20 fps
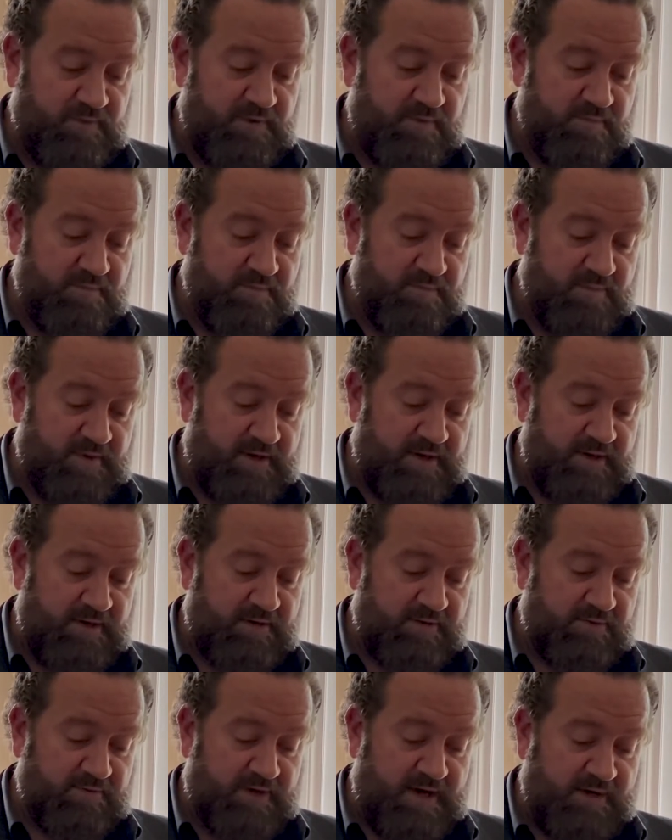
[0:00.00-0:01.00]
my
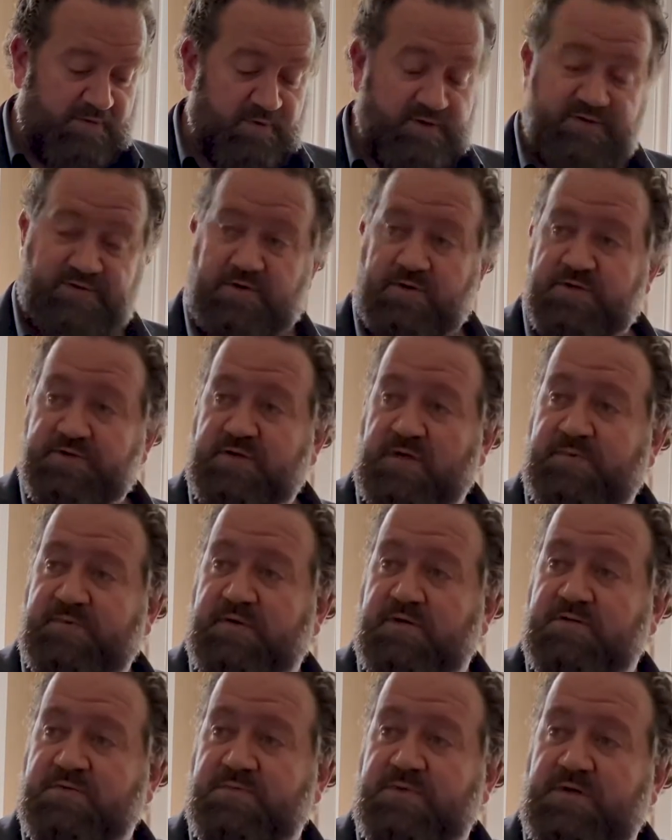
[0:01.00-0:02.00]
crack research team
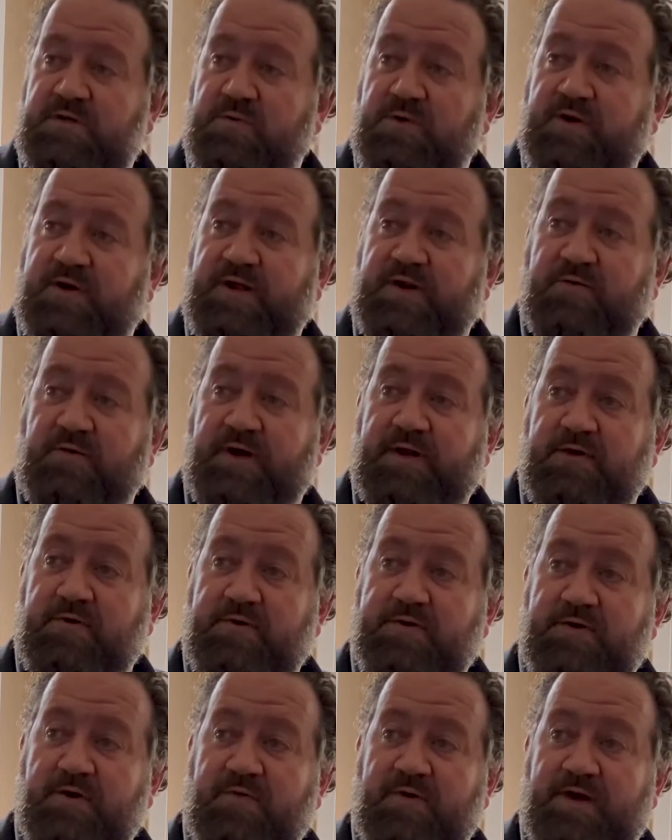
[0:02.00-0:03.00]
tells me you are a writer and
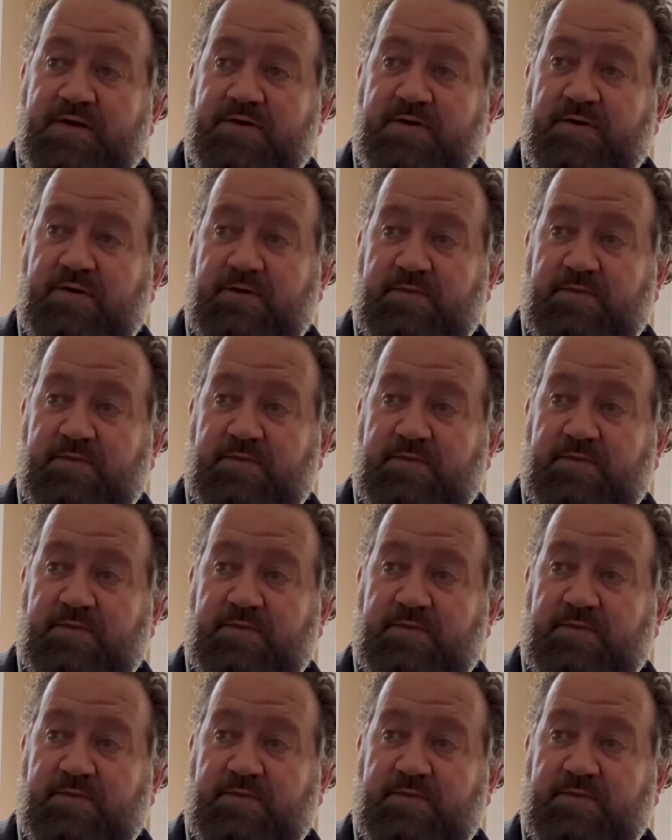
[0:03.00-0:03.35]
director.